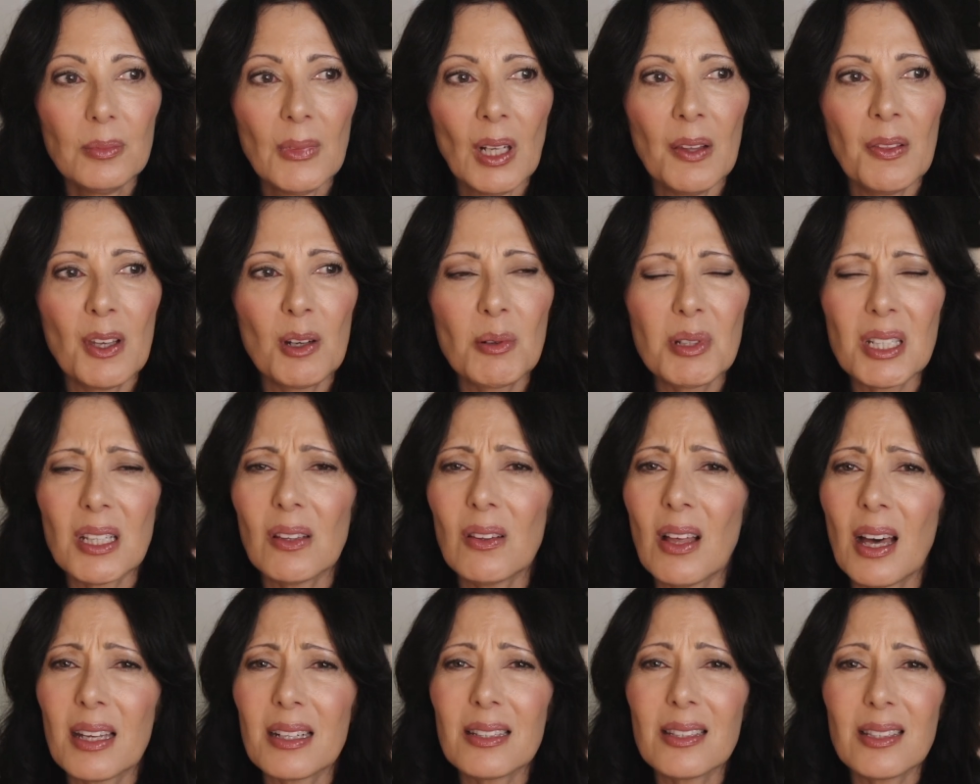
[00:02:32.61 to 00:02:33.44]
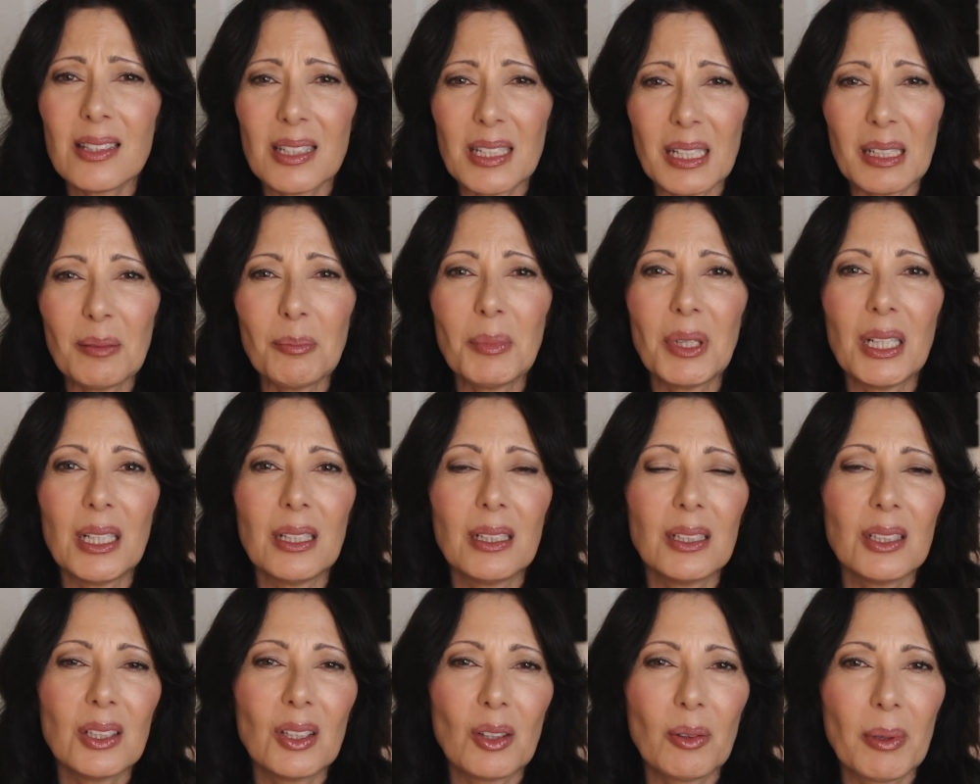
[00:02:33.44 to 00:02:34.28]
there was a lot of
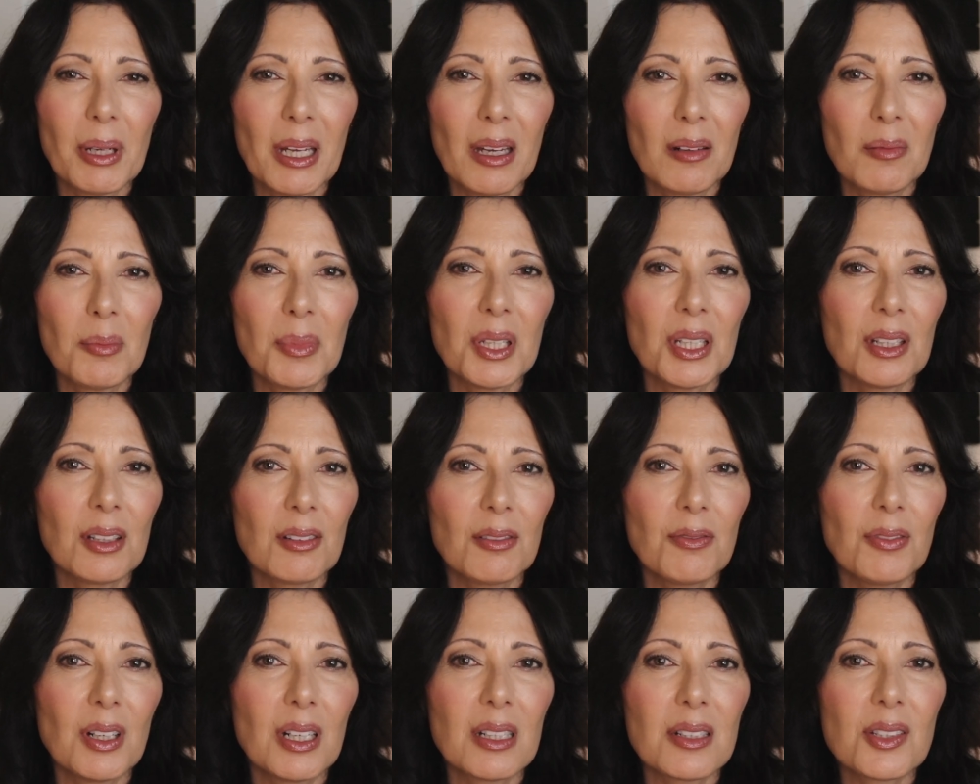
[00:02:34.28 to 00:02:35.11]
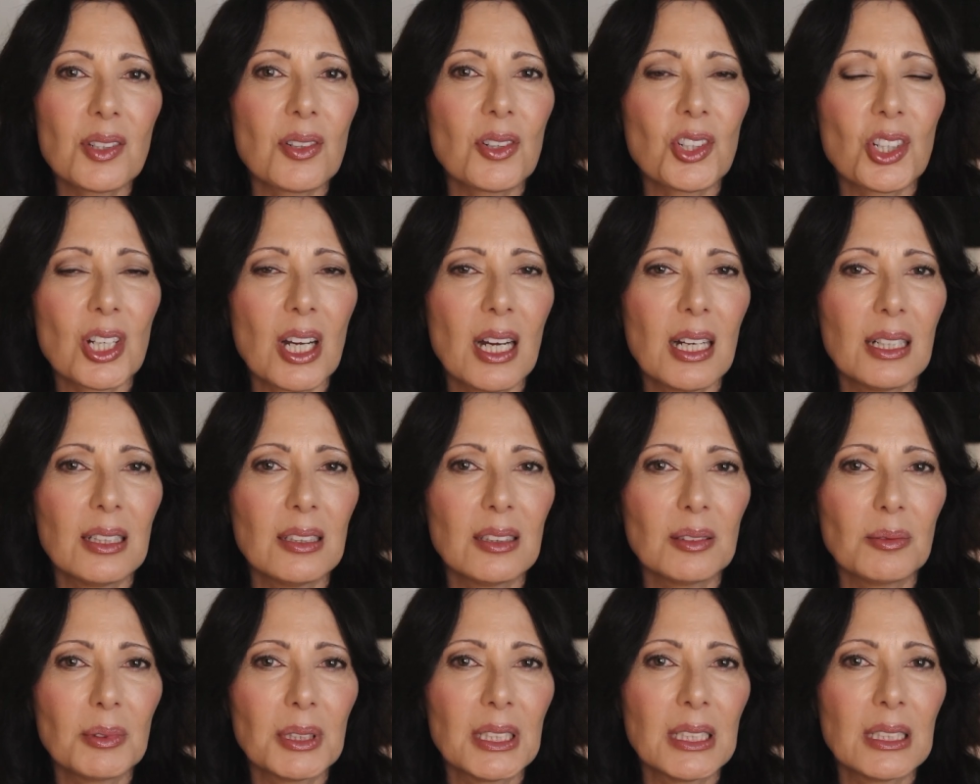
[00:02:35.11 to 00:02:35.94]
stigma around being a foster
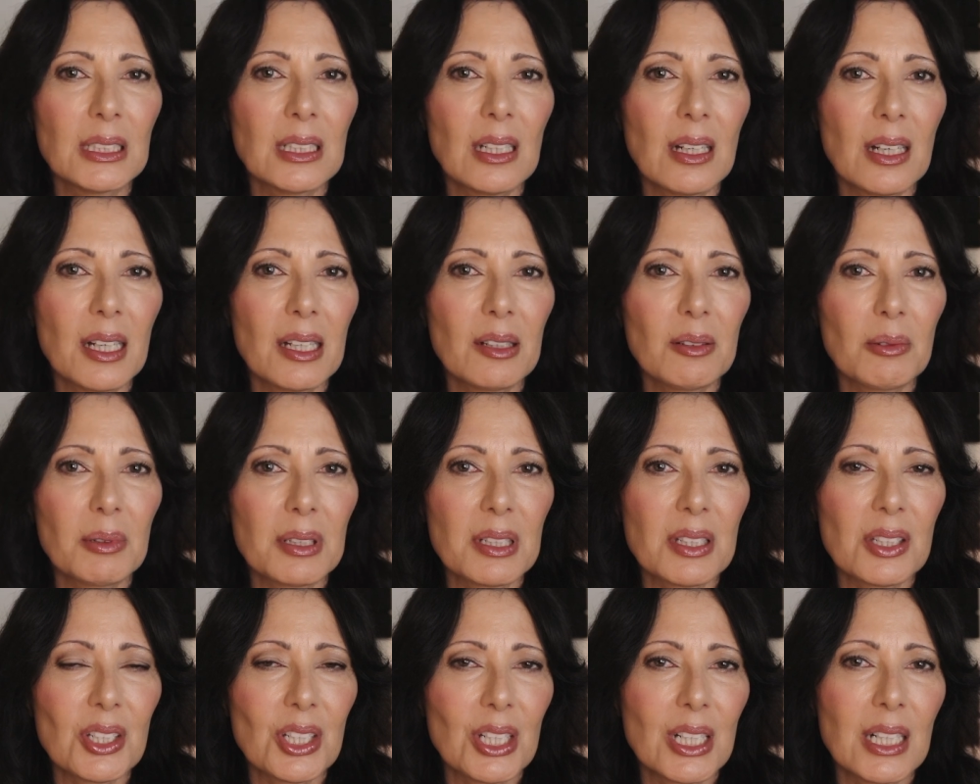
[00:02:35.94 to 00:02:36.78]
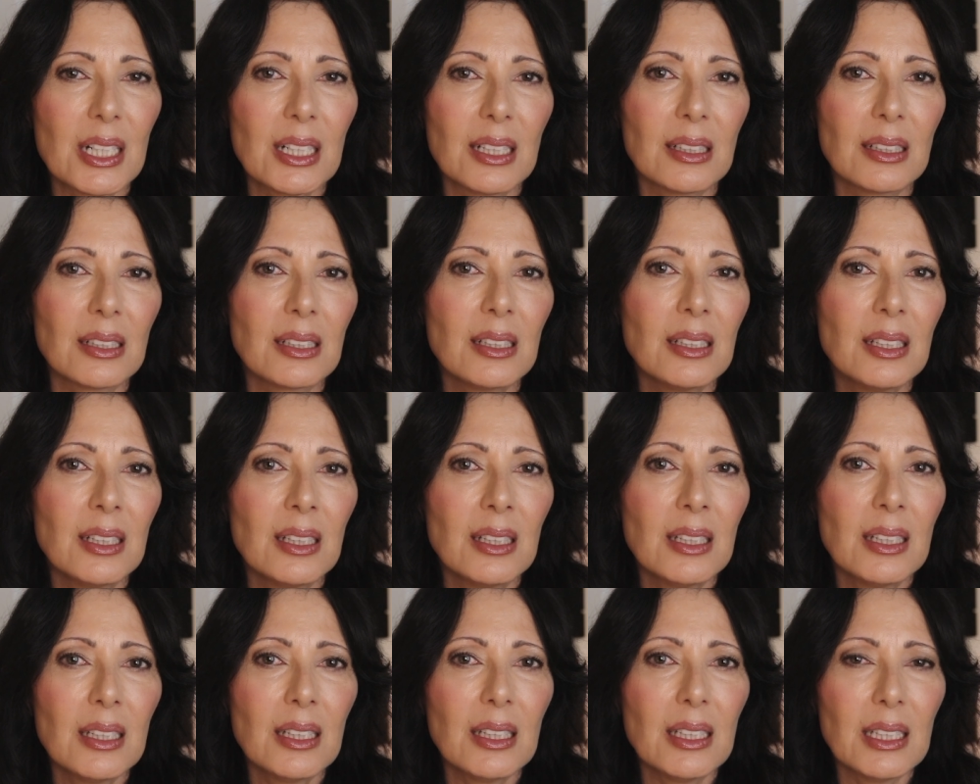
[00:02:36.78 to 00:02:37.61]
child when I was young,
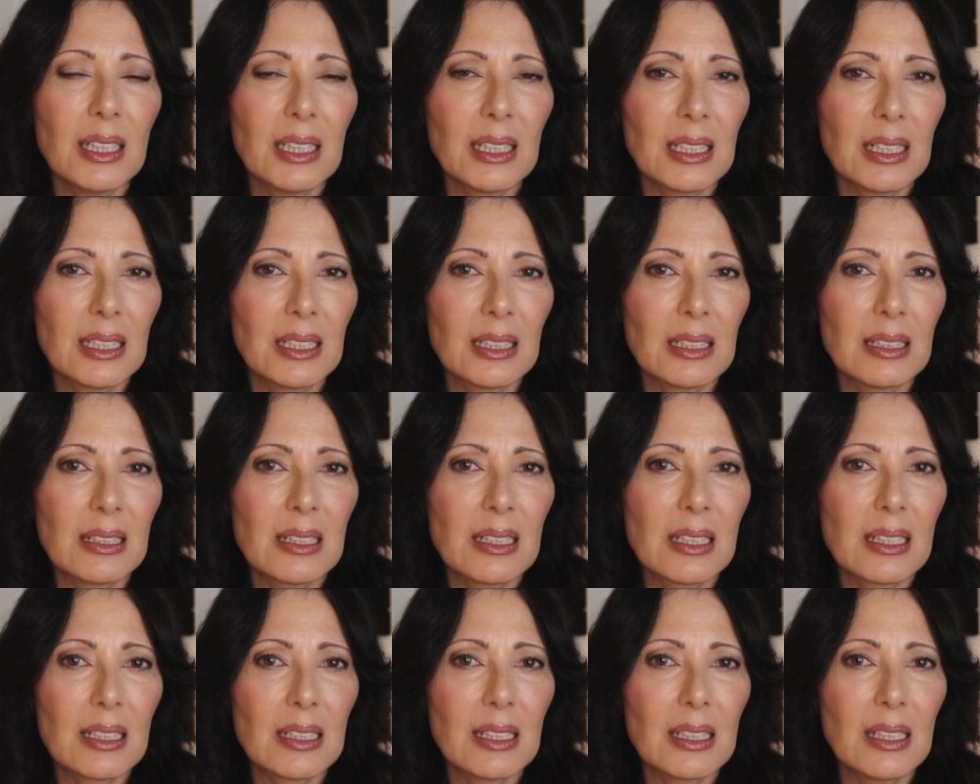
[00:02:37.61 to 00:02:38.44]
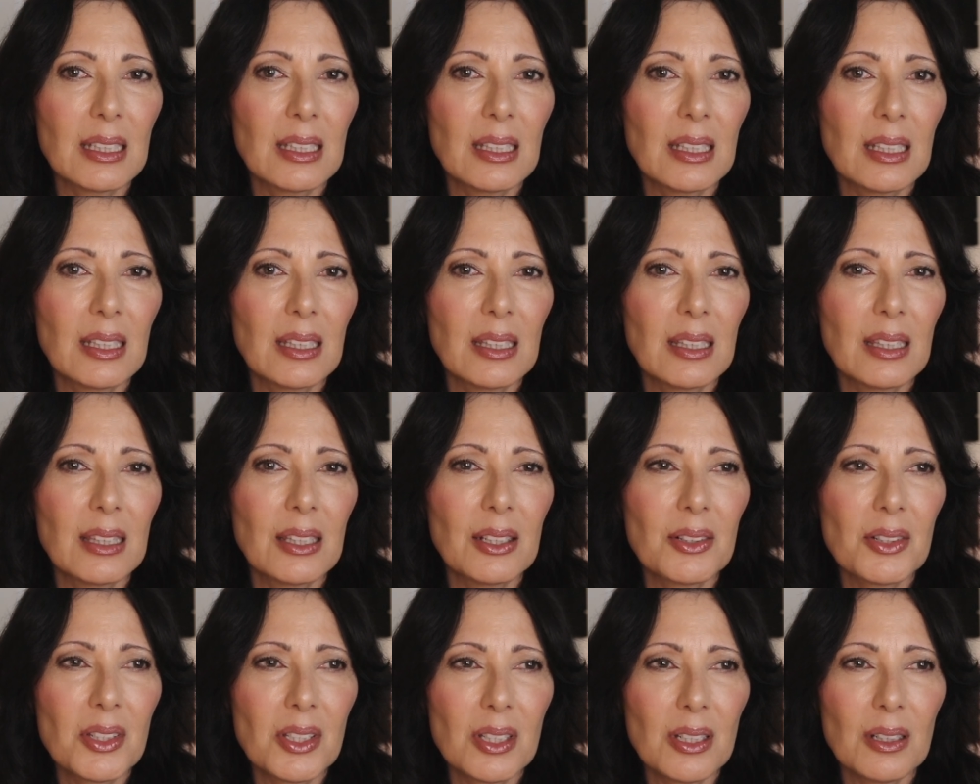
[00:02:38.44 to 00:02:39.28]
and
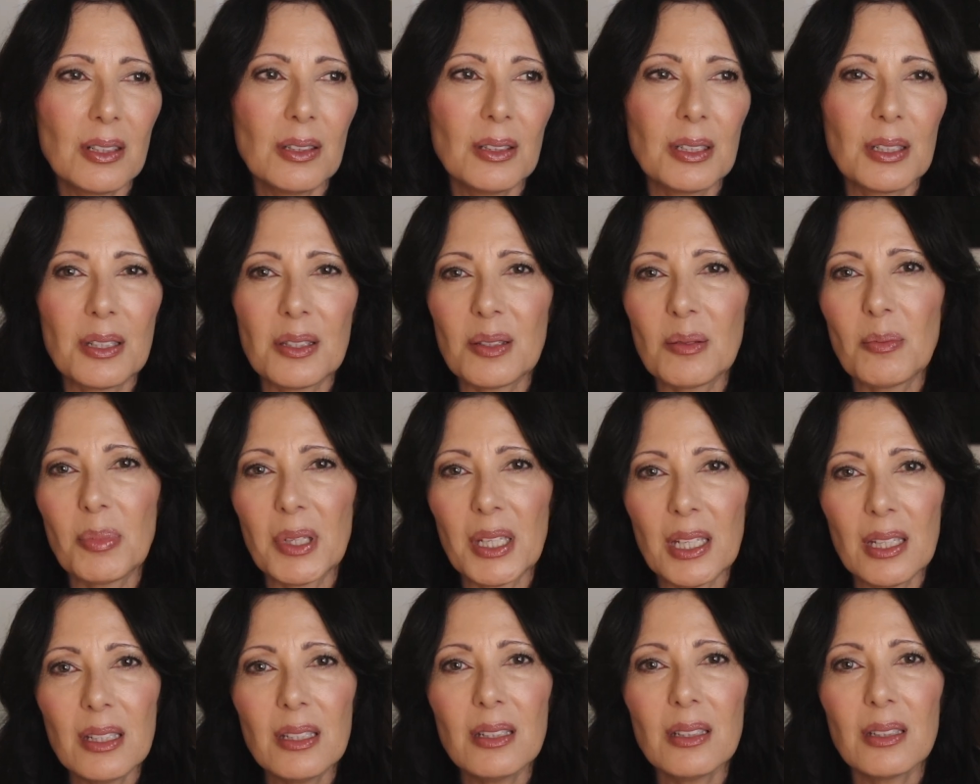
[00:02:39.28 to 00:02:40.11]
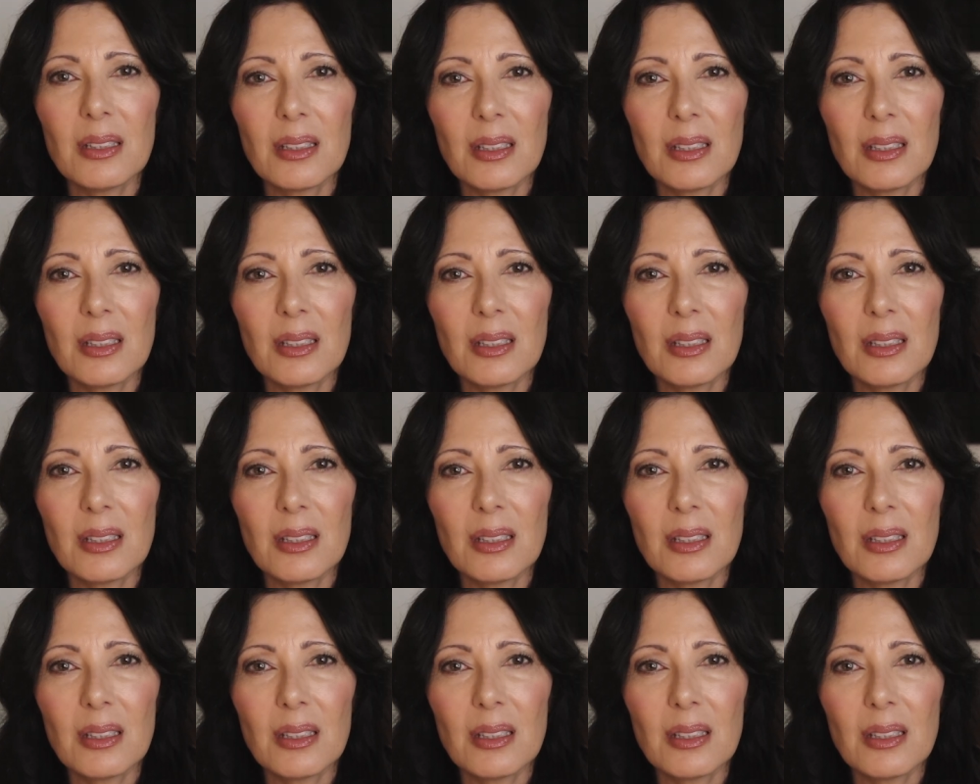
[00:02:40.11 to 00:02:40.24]
there still is a bit